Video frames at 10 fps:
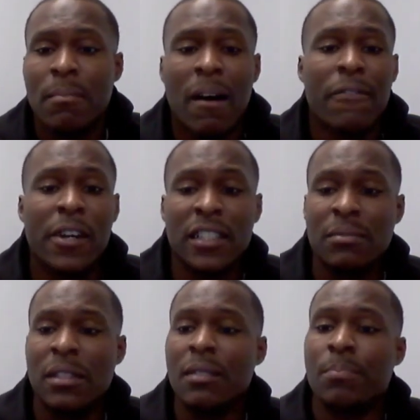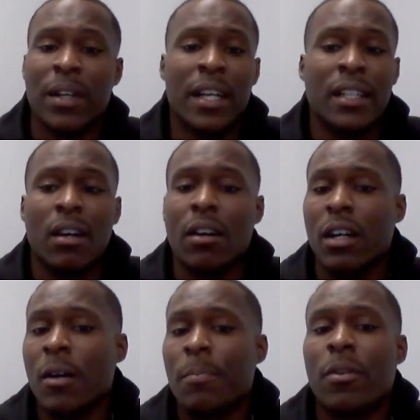My friends yeah. would be playing
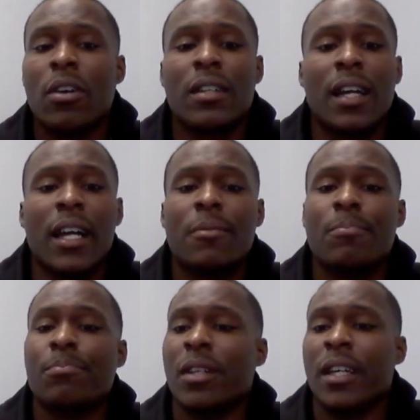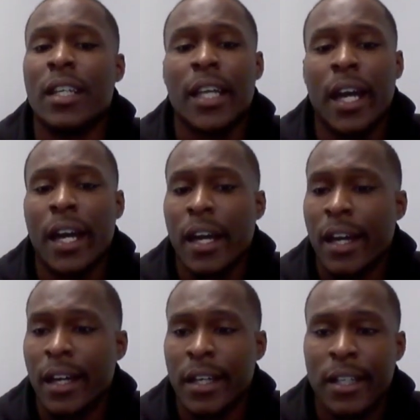up all night, playing the
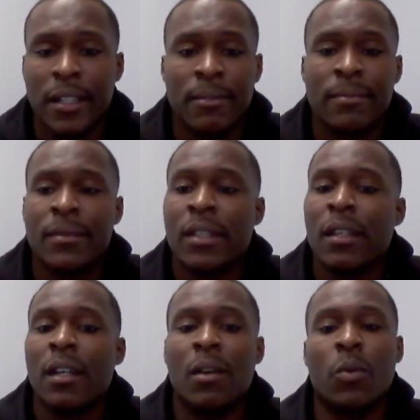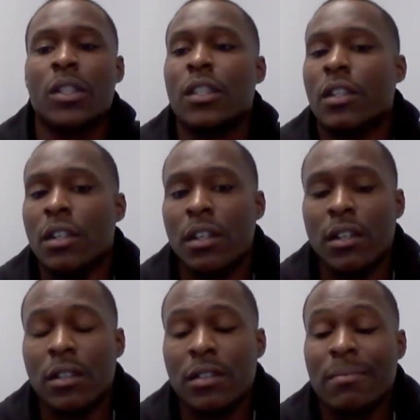game with the
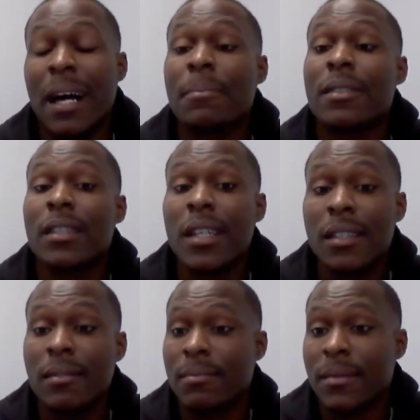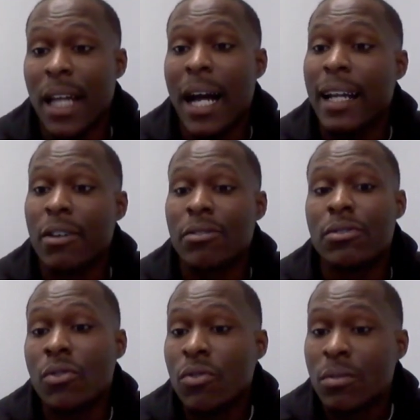girls. Man, I'm asleep. I gotta go to
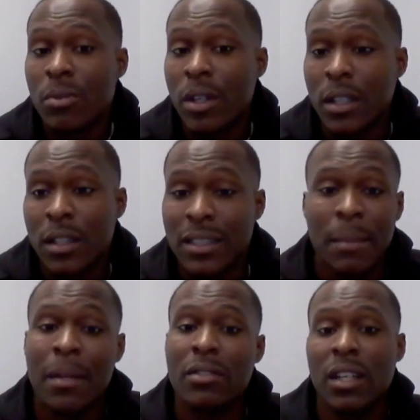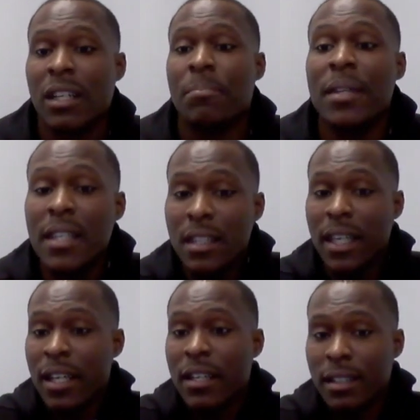school in the morning because I'm not trying to be
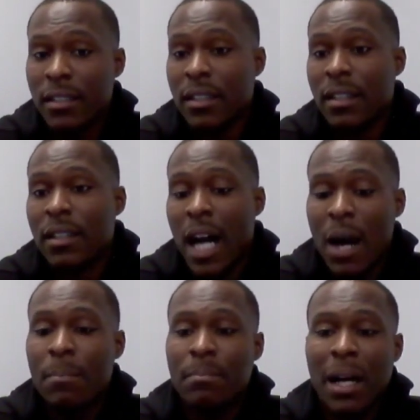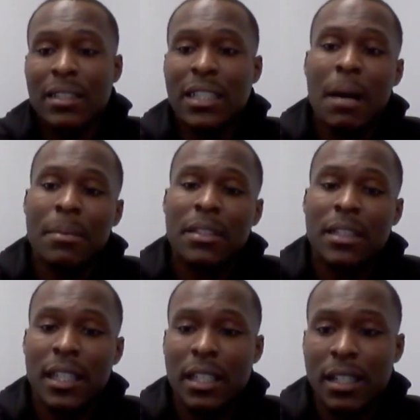here. I, yeah. My job is to
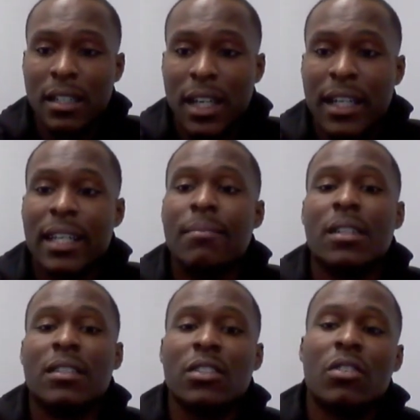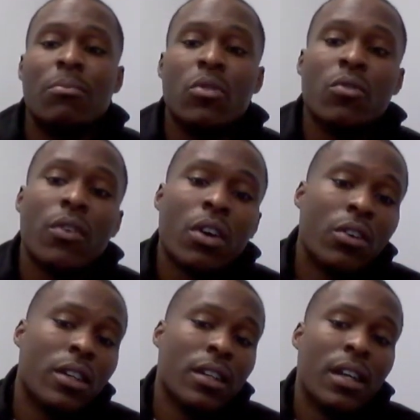get here and then continue to move
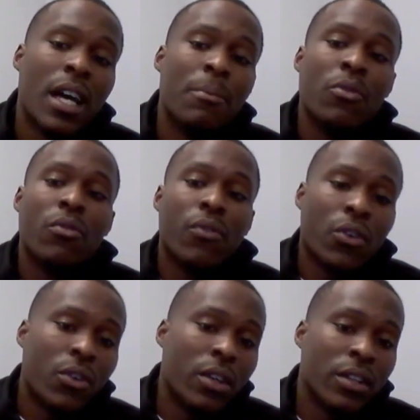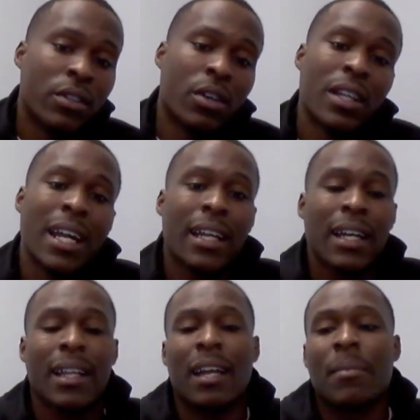on, move forward. You know, a lot of
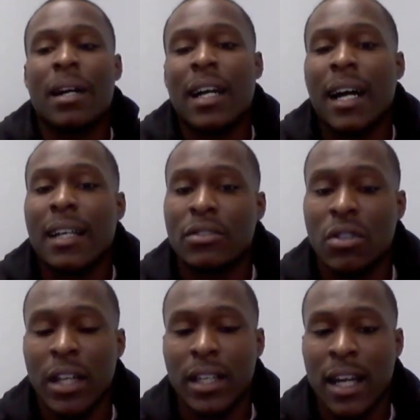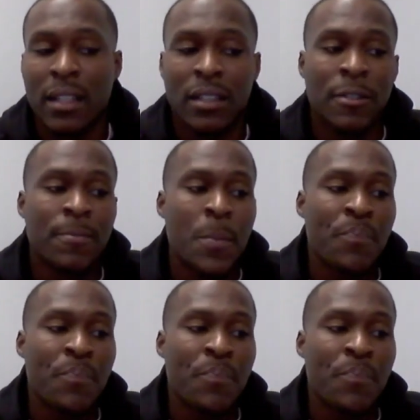a lot of my guys, you know, they kind of